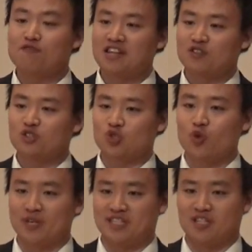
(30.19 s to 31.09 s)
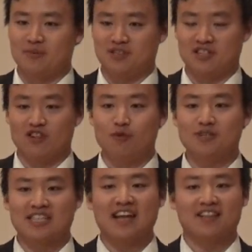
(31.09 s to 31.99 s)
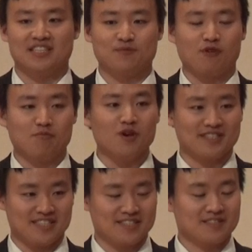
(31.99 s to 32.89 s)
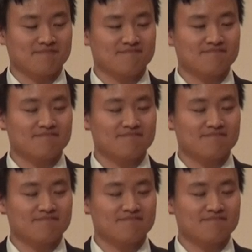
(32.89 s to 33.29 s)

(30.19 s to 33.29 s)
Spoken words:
feather stories about the global talents for months.